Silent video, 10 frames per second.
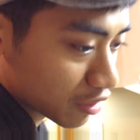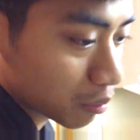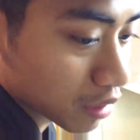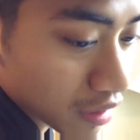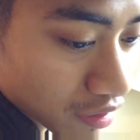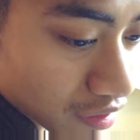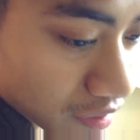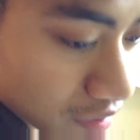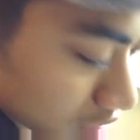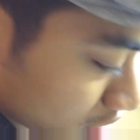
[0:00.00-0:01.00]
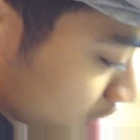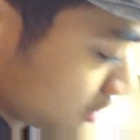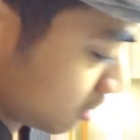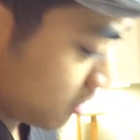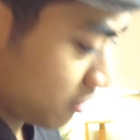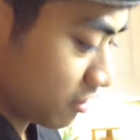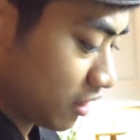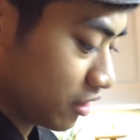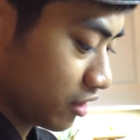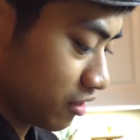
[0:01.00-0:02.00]
that means it's a
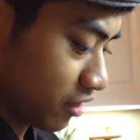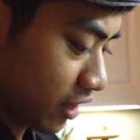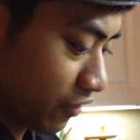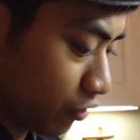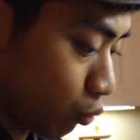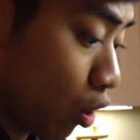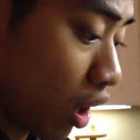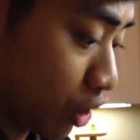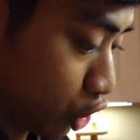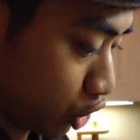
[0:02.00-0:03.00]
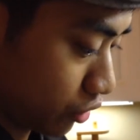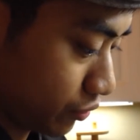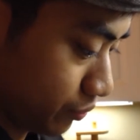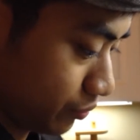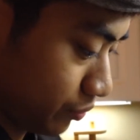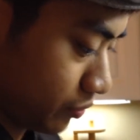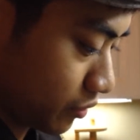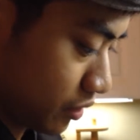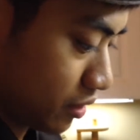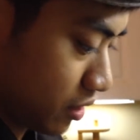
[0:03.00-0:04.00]
lot of dishes I have to wash.
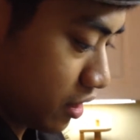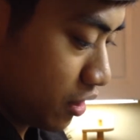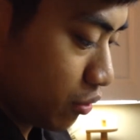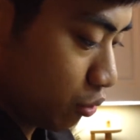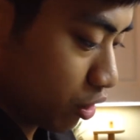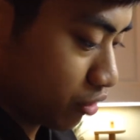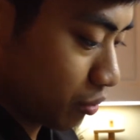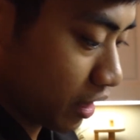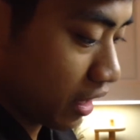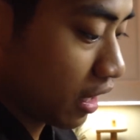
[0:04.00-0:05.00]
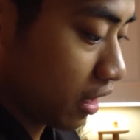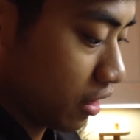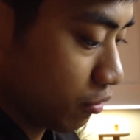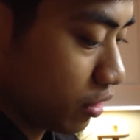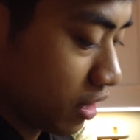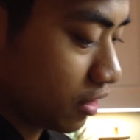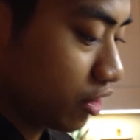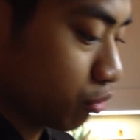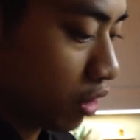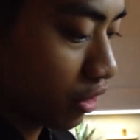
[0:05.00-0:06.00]
We wash it by hand. We got a
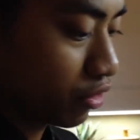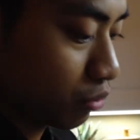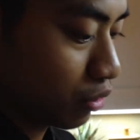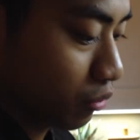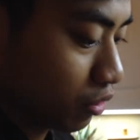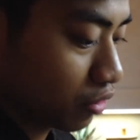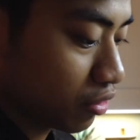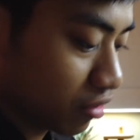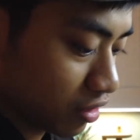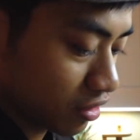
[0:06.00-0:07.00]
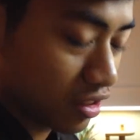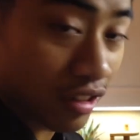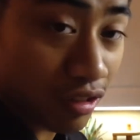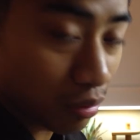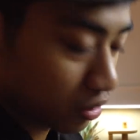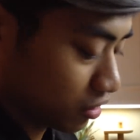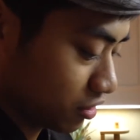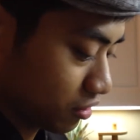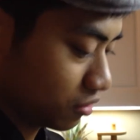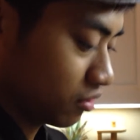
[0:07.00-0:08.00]
dishwasher, but we don't use it. It takes too
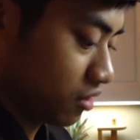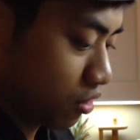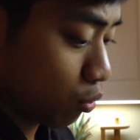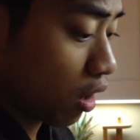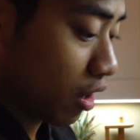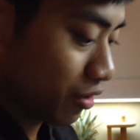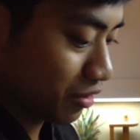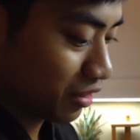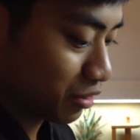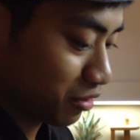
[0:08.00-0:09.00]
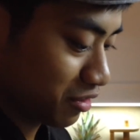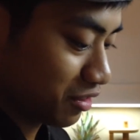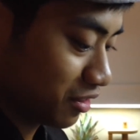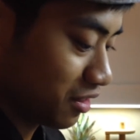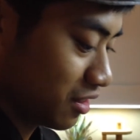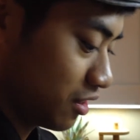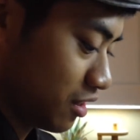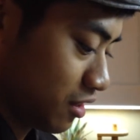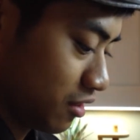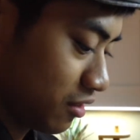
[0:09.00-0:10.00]
much water and electricity.
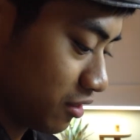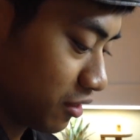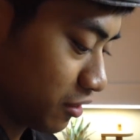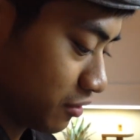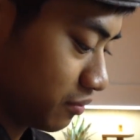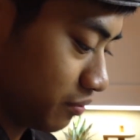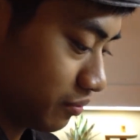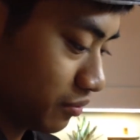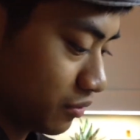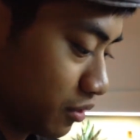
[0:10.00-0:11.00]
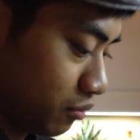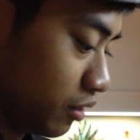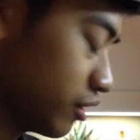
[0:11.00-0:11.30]
So I have